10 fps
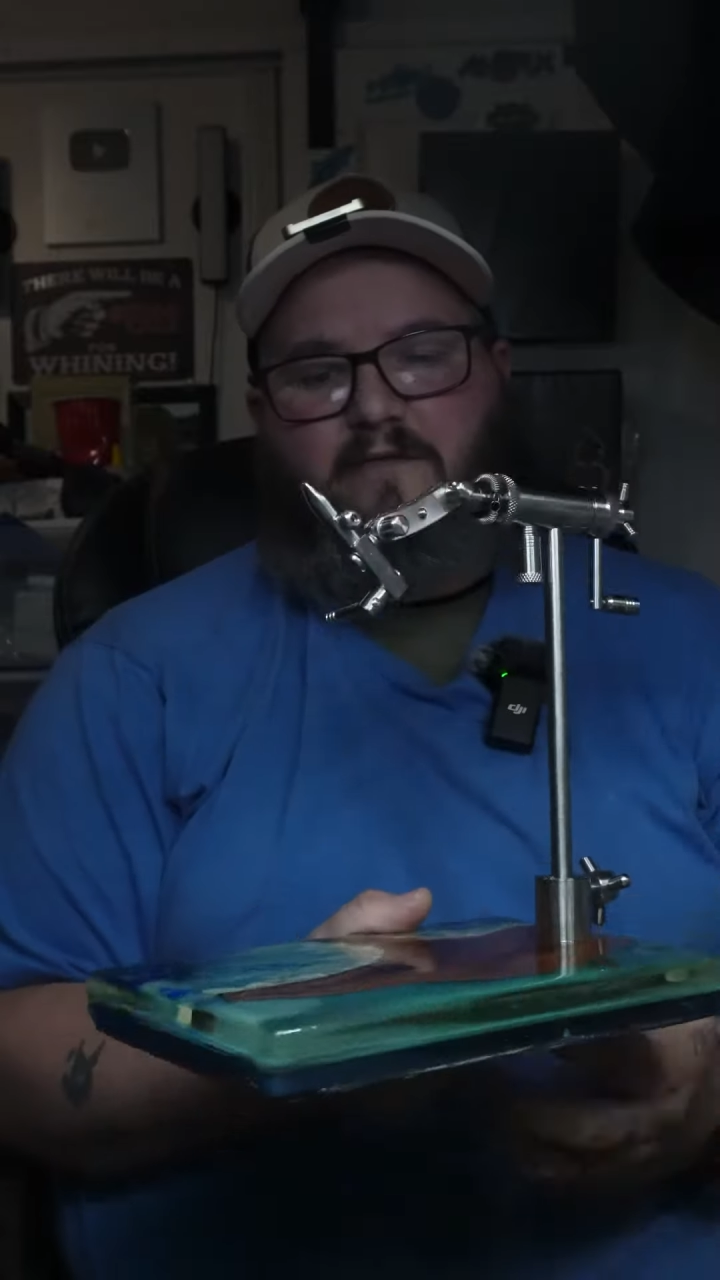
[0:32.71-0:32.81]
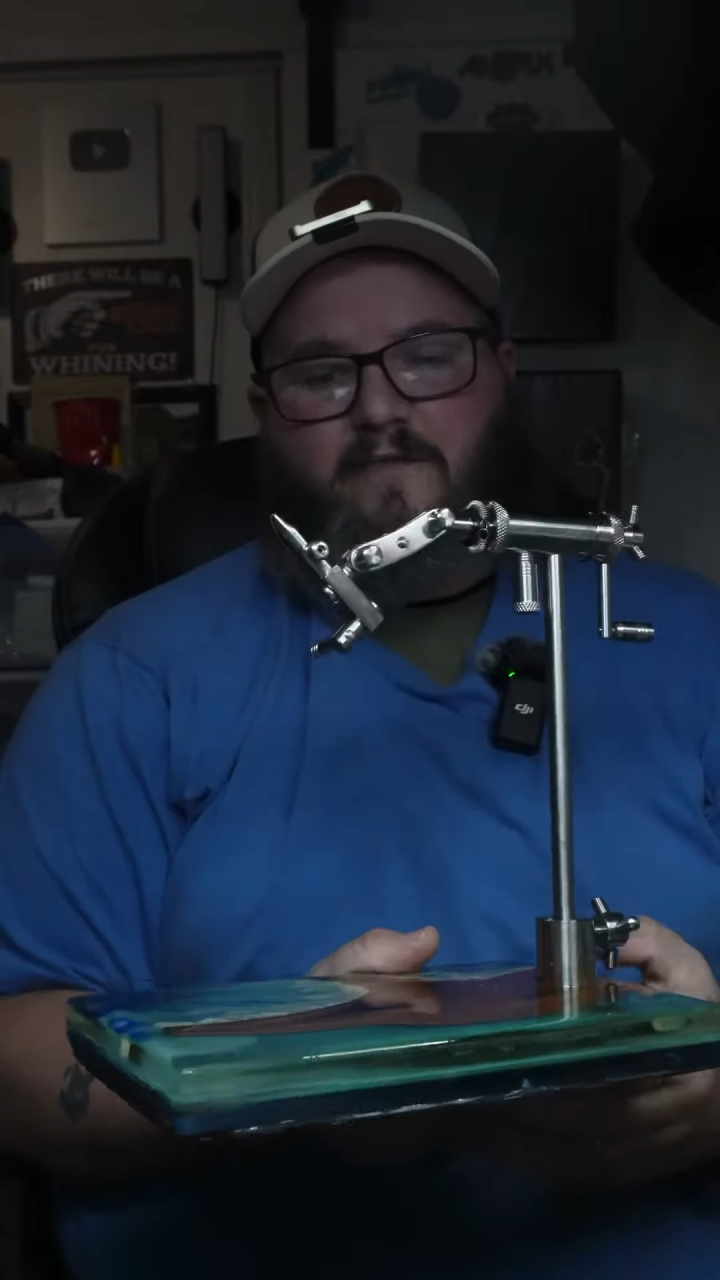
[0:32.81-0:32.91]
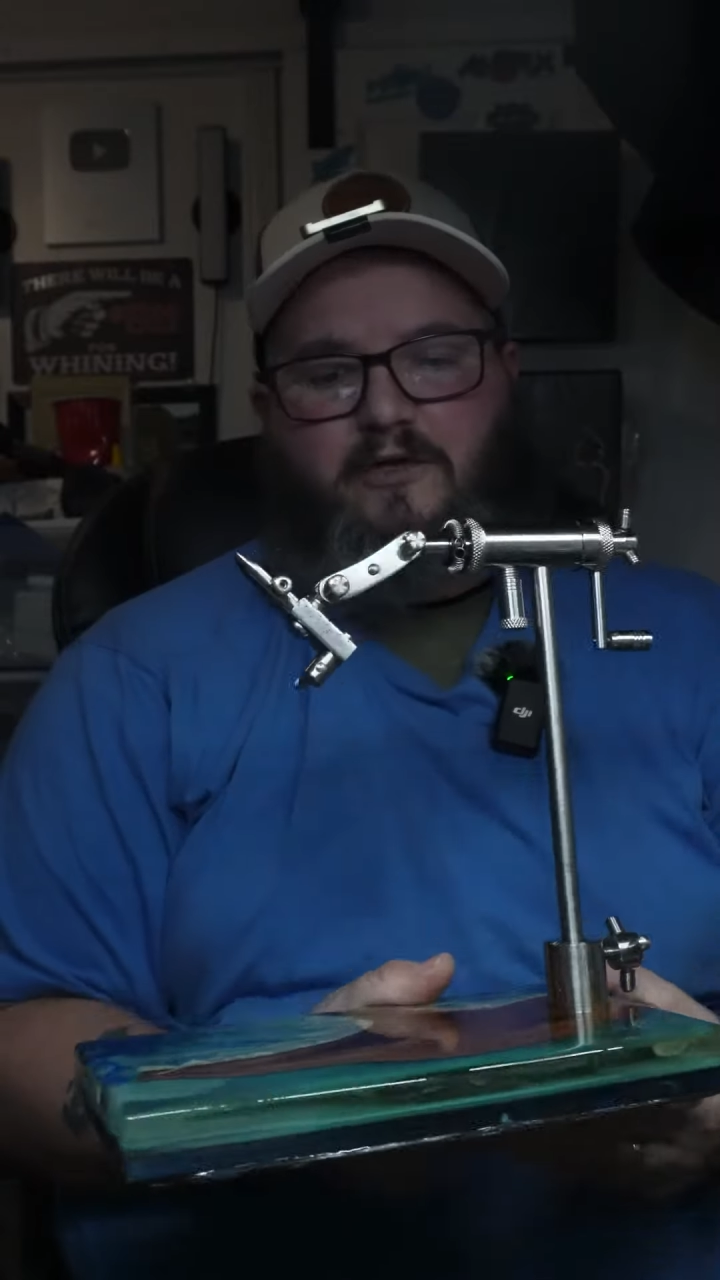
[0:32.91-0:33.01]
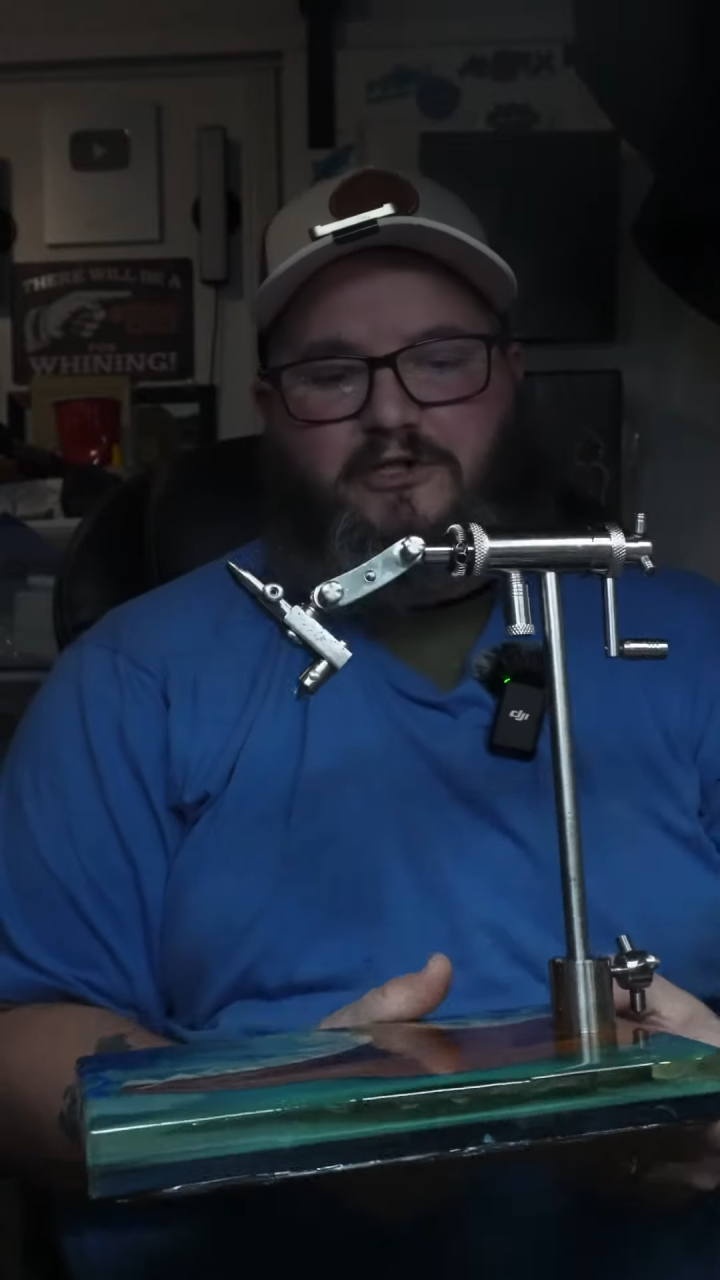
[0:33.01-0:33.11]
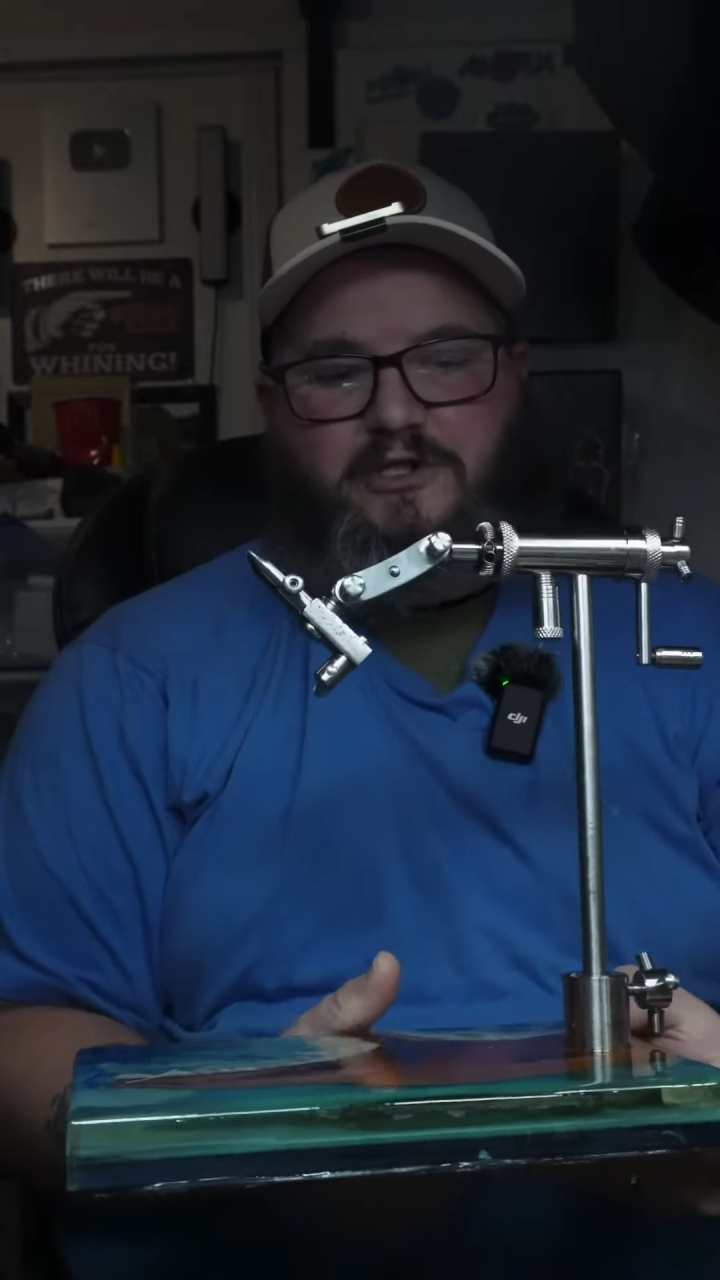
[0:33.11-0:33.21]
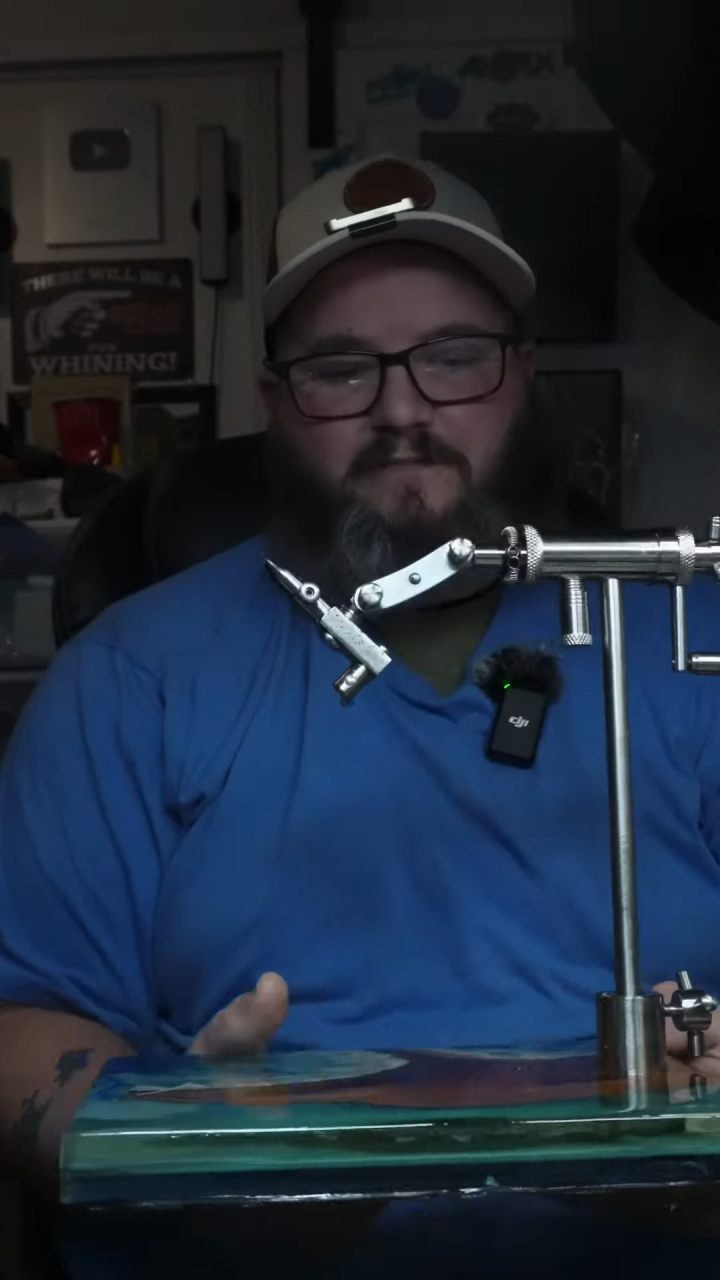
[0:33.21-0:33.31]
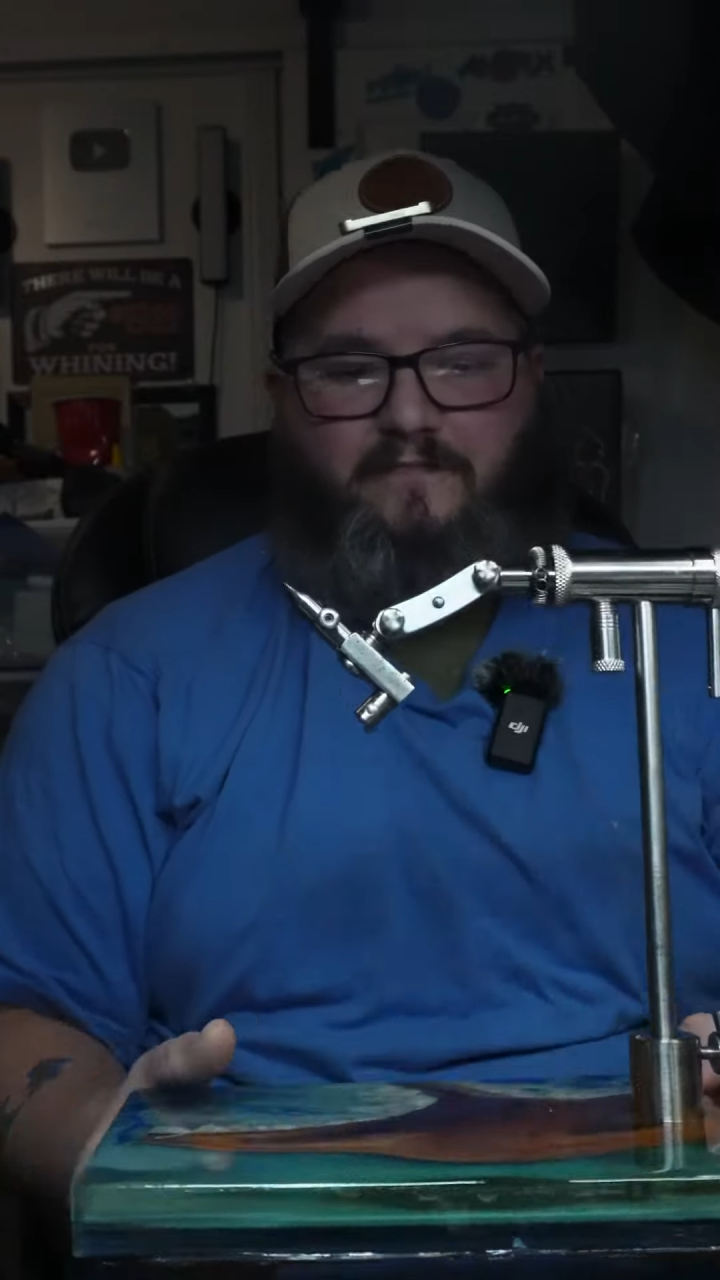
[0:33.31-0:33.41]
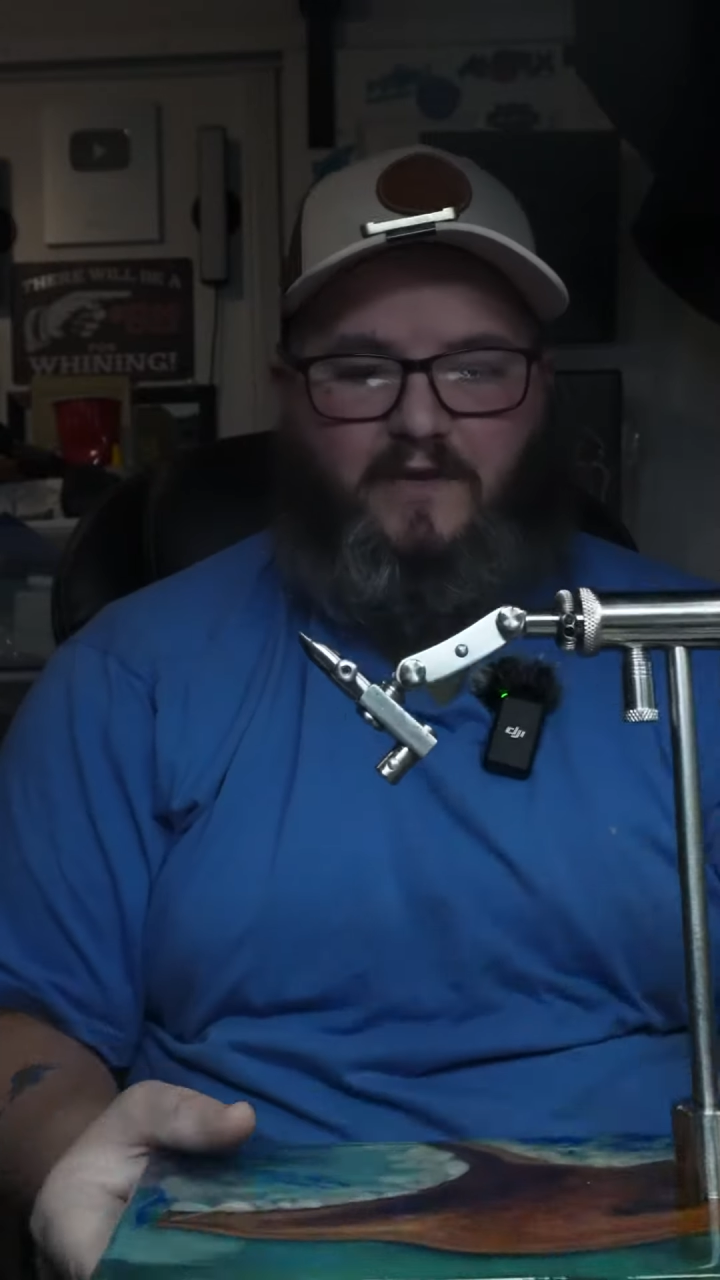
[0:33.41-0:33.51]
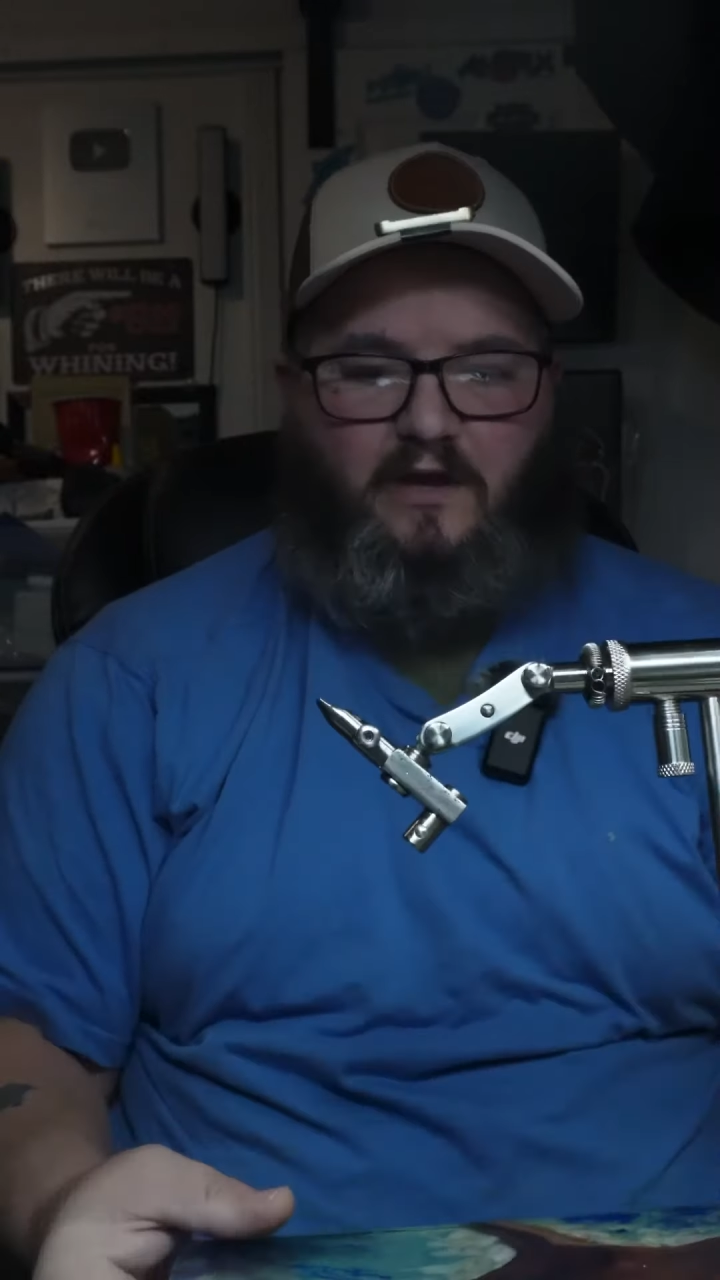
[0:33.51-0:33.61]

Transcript: version